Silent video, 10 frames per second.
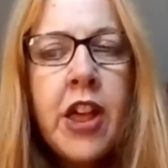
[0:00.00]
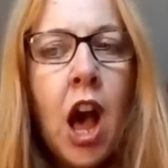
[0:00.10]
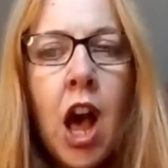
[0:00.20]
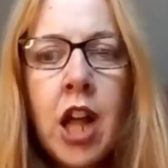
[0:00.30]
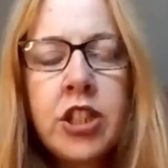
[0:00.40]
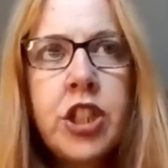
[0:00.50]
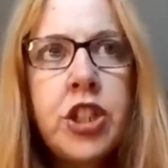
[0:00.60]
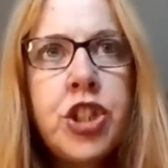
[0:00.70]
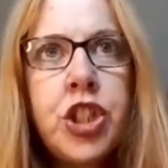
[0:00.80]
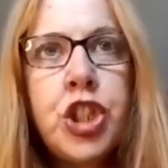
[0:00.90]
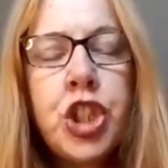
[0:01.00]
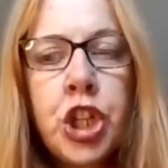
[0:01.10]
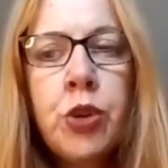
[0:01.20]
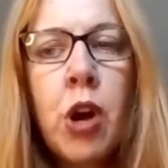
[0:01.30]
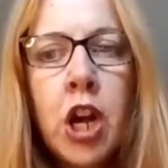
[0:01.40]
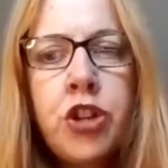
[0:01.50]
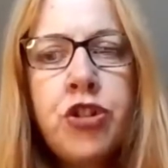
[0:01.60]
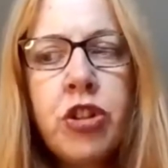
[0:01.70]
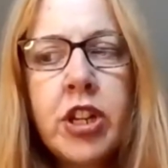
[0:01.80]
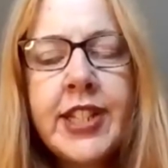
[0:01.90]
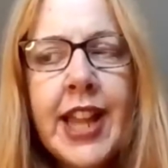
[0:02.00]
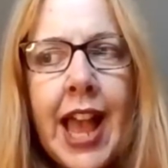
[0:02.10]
answers to 200,